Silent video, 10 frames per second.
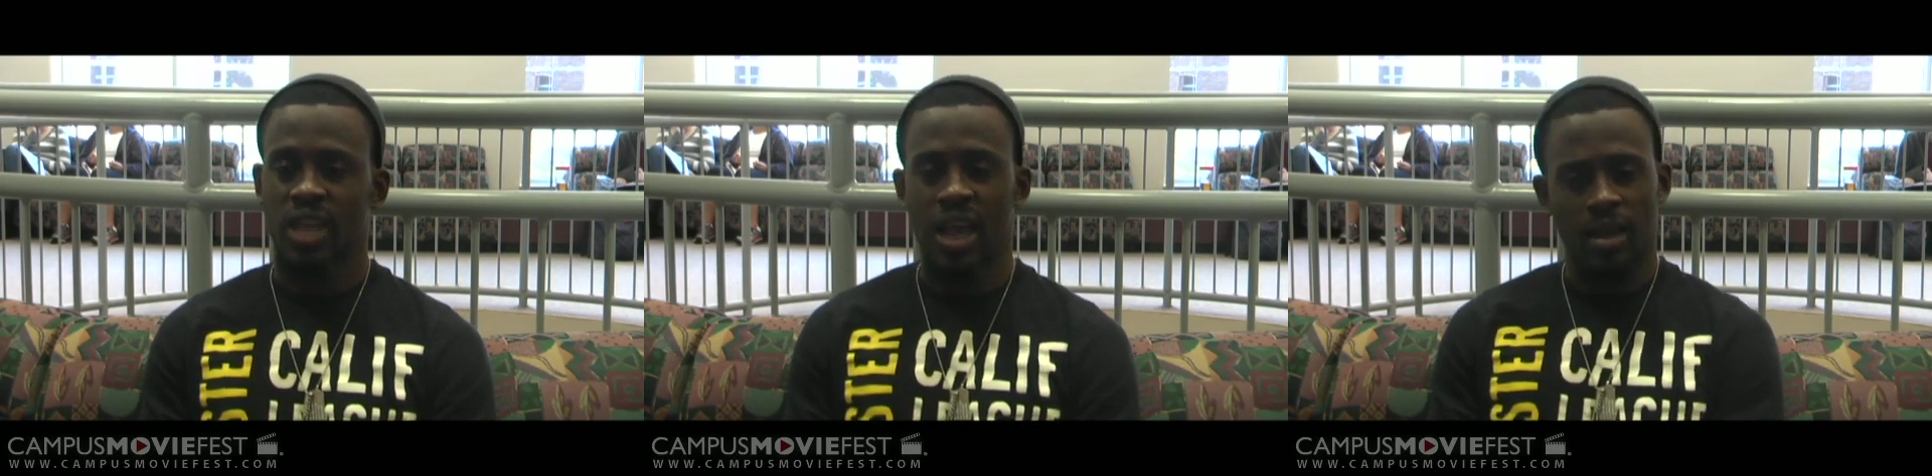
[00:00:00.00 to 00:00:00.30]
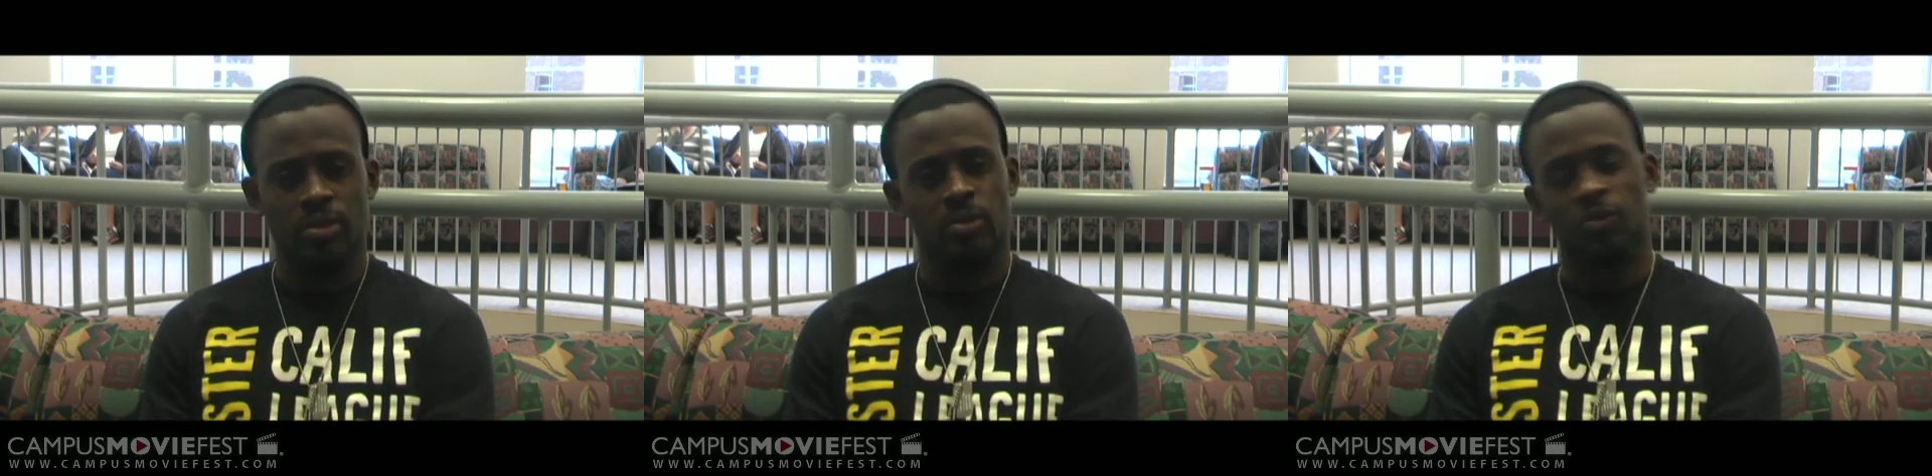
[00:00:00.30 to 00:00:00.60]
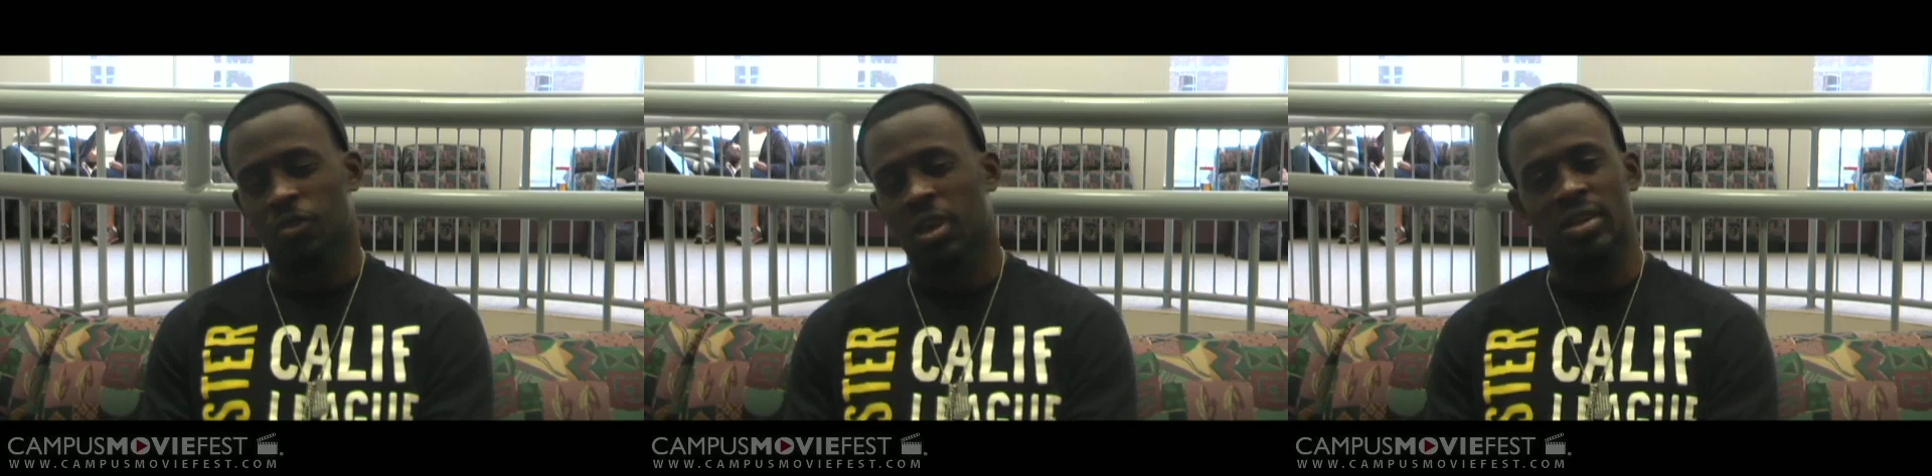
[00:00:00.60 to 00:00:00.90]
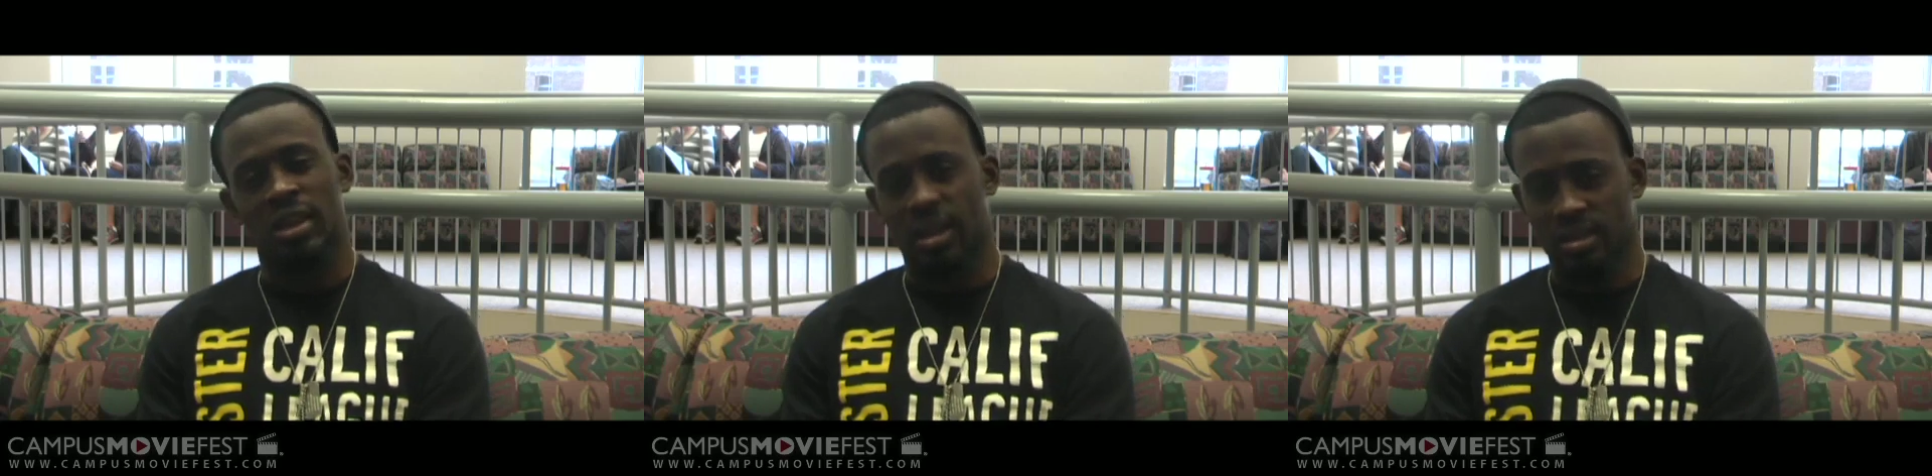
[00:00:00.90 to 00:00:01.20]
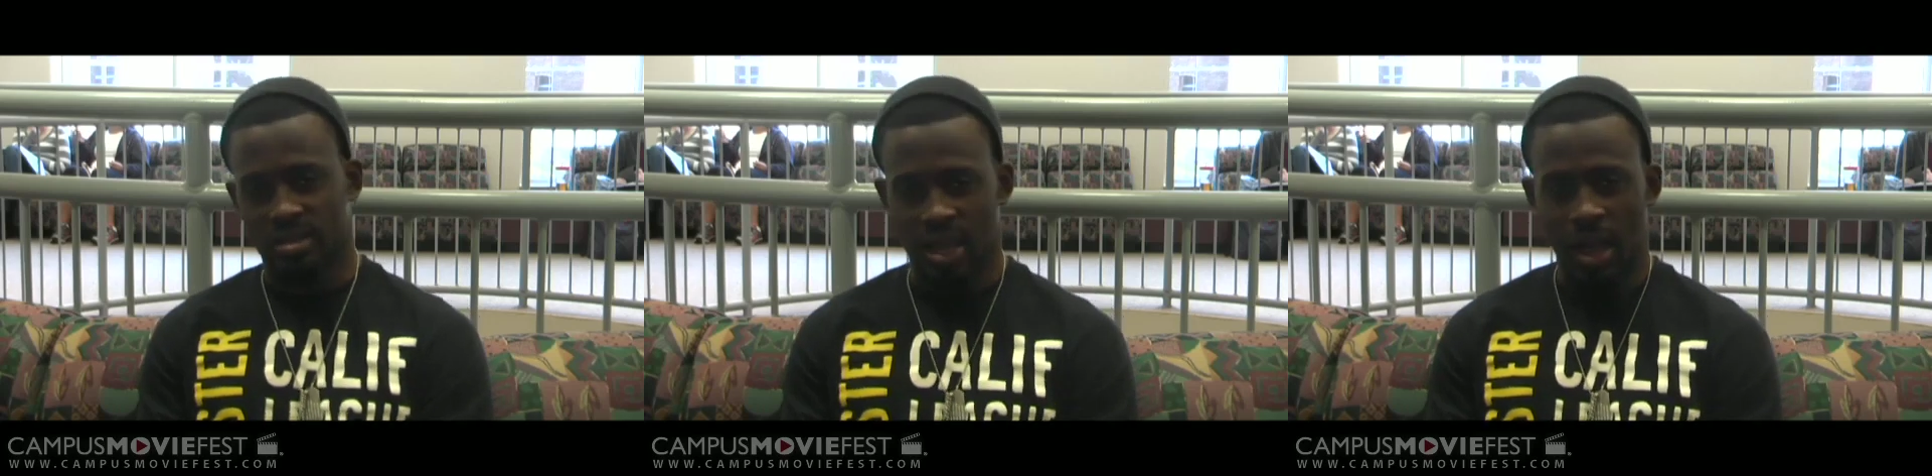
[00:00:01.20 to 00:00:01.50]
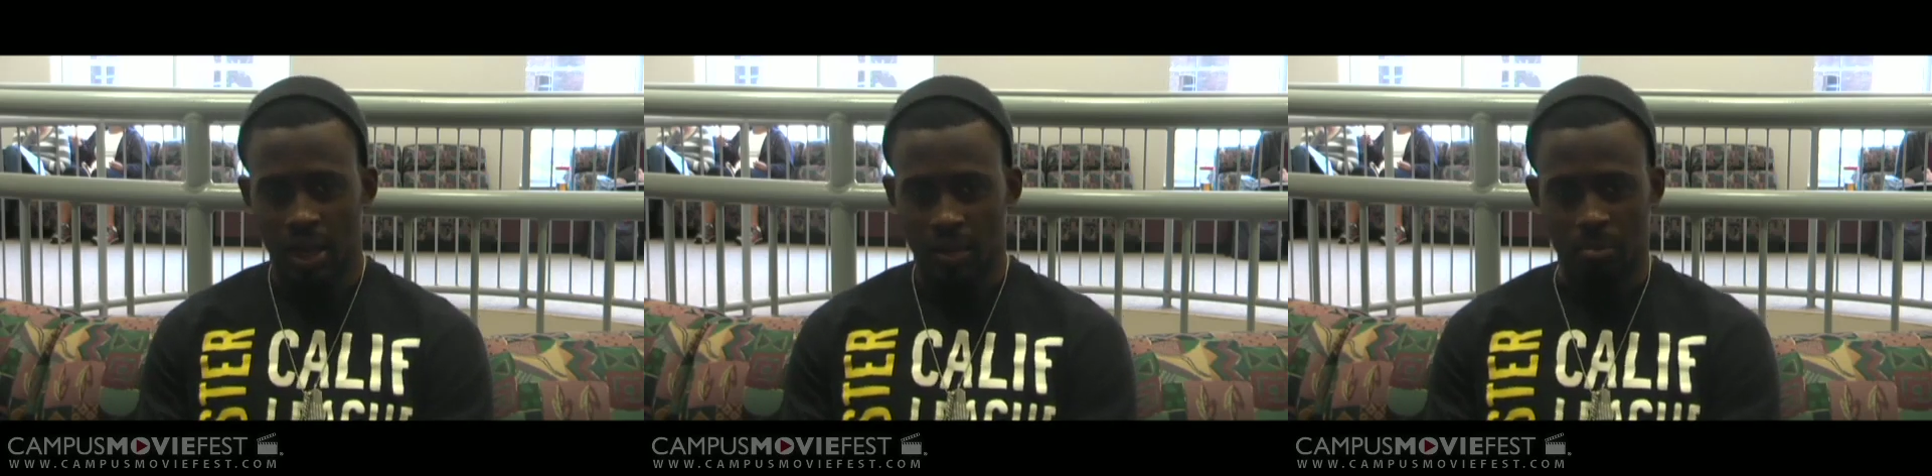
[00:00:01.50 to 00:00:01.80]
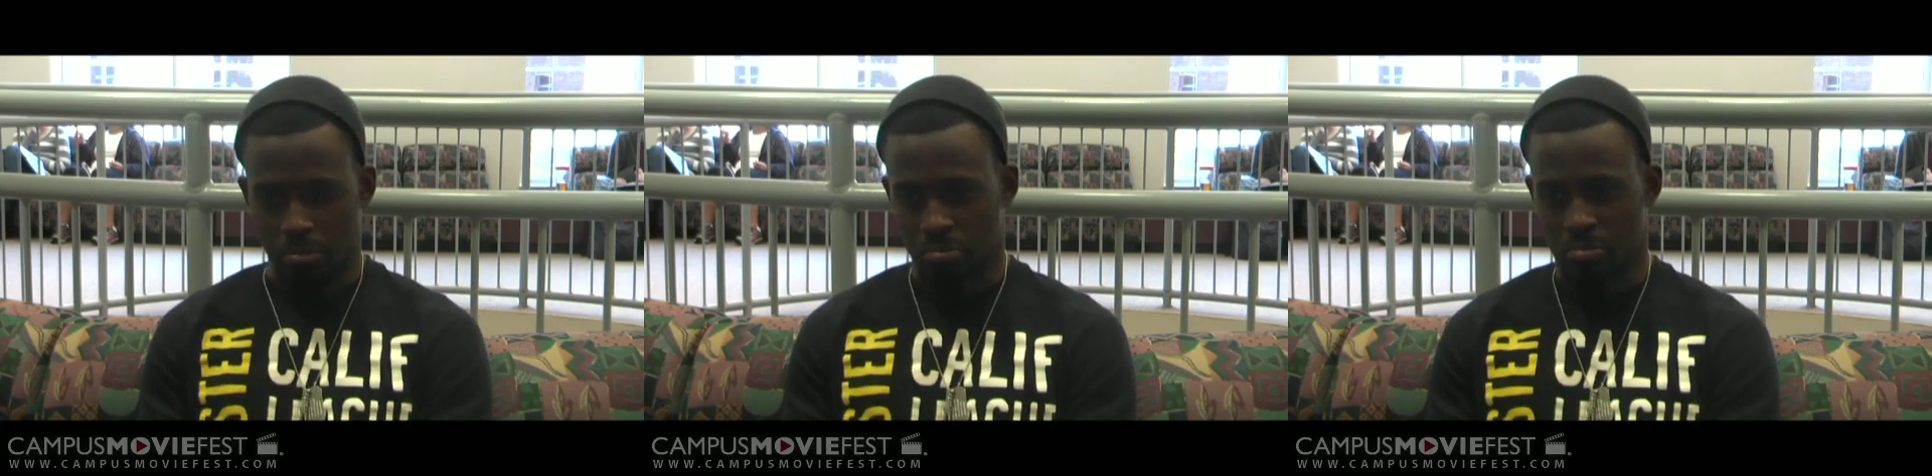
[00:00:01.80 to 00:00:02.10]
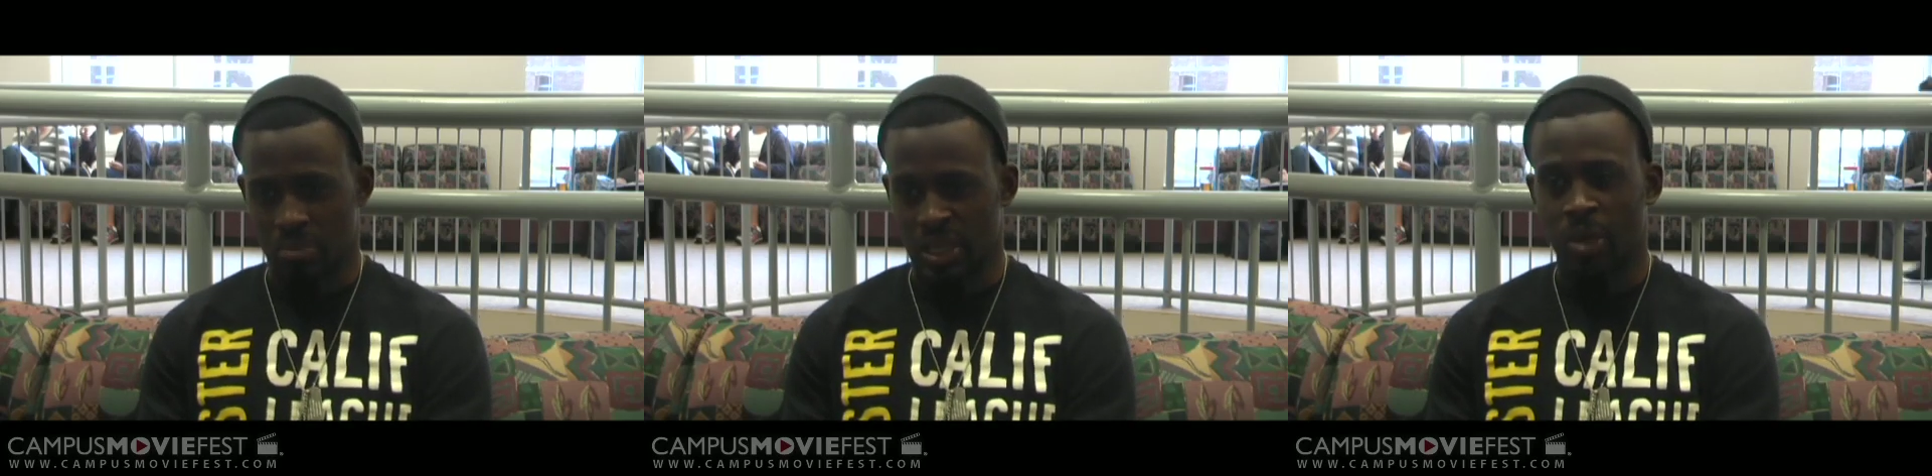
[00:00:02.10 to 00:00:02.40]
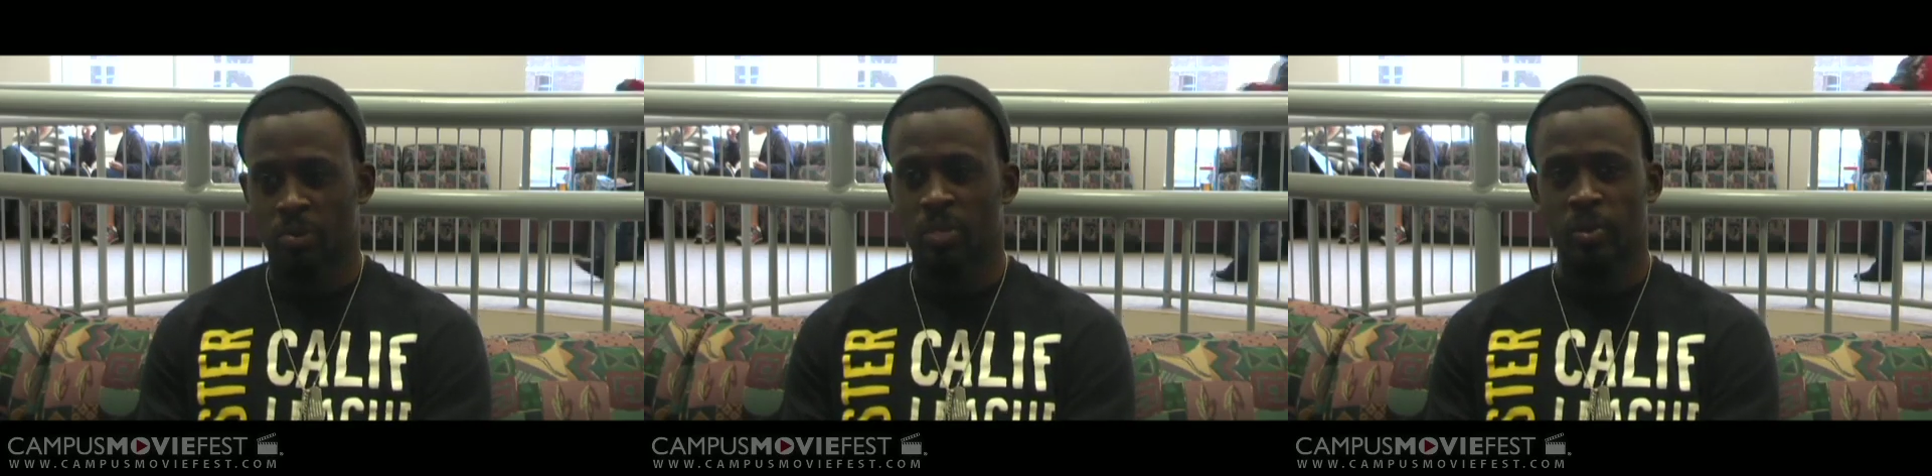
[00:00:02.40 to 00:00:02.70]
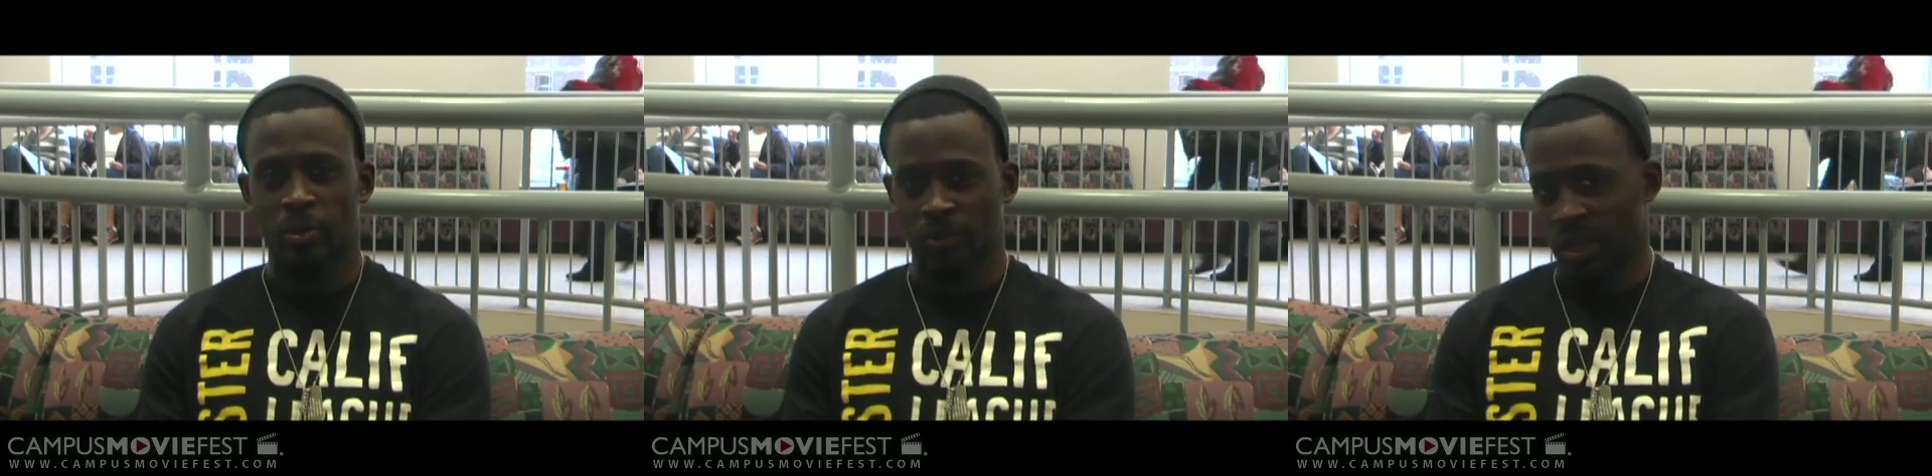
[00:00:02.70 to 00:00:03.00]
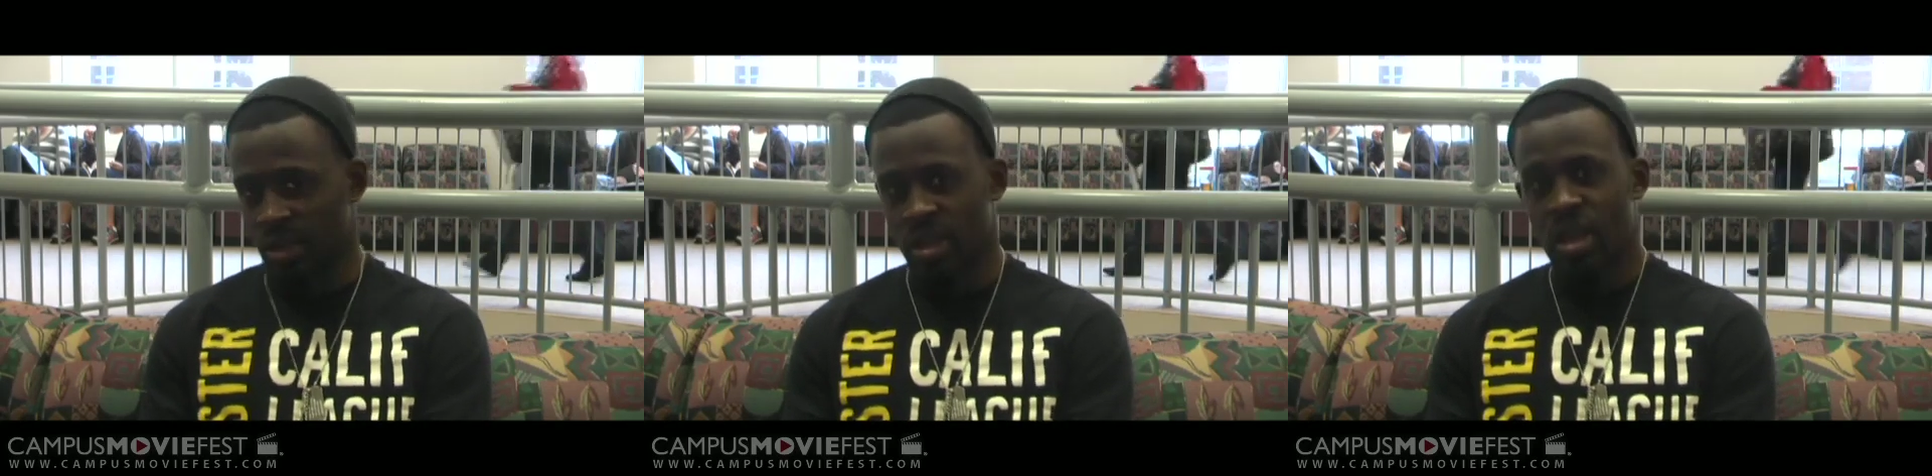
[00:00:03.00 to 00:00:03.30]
How could you fake that? How can any people fake?